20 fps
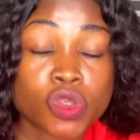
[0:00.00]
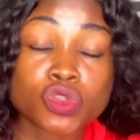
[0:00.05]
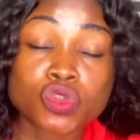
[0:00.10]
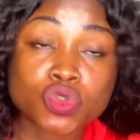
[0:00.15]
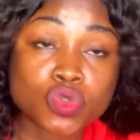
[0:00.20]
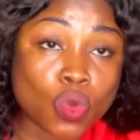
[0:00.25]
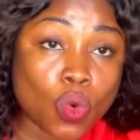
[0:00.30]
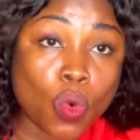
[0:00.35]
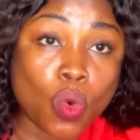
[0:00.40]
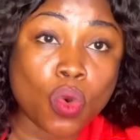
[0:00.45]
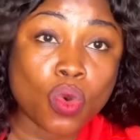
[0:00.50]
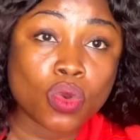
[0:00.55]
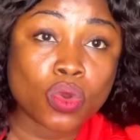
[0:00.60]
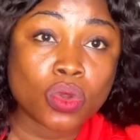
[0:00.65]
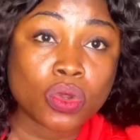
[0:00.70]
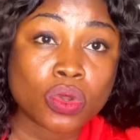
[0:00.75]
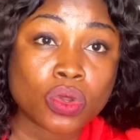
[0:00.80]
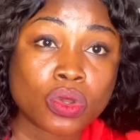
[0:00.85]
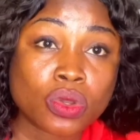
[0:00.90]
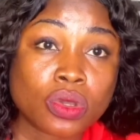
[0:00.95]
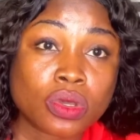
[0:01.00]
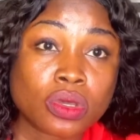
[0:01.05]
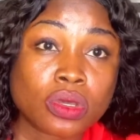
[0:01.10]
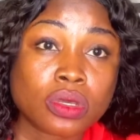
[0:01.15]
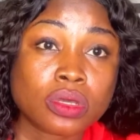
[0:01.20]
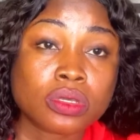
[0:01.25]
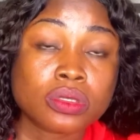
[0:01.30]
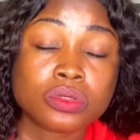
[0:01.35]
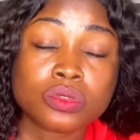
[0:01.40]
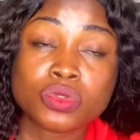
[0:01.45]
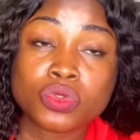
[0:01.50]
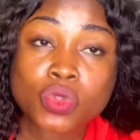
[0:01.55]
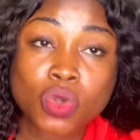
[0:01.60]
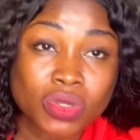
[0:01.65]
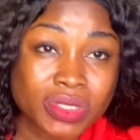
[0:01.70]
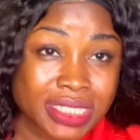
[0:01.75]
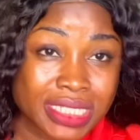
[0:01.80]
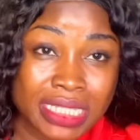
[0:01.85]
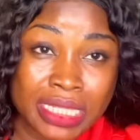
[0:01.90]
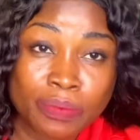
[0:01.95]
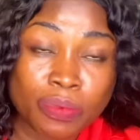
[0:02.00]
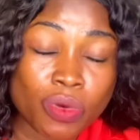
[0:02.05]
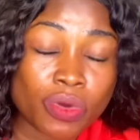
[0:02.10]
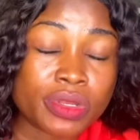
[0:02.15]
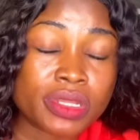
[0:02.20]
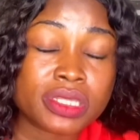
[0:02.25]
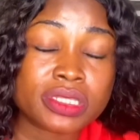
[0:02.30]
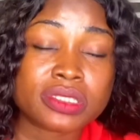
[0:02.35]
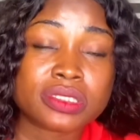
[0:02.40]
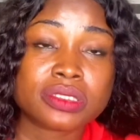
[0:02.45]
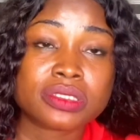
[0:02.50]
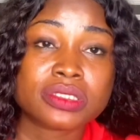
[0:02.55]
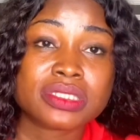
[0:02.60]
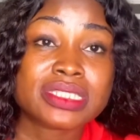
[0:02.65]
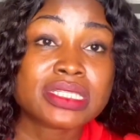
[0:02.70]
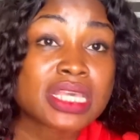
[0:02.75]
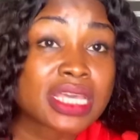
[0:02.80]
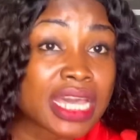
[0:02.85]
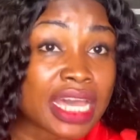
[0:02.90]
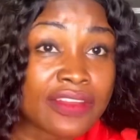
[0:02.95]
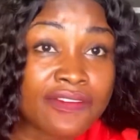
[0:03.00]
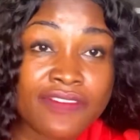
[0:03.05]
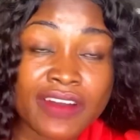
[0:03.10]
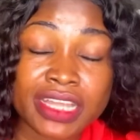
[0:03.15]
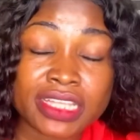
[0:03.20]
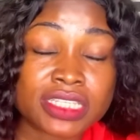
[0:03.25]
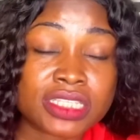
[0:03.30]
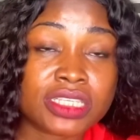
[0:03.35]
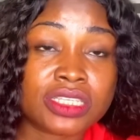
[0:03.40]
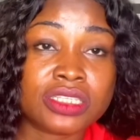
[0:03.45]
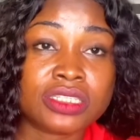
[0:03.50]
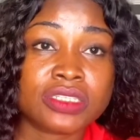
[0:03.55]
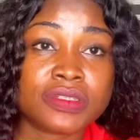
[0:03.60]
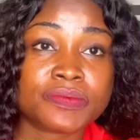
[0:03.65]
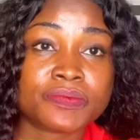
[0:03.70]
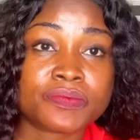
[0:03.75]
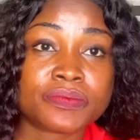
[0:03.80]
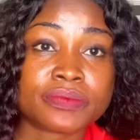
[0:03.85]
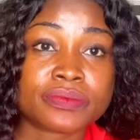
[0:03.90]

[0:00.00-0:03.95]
So don't sleep on it. Take advantage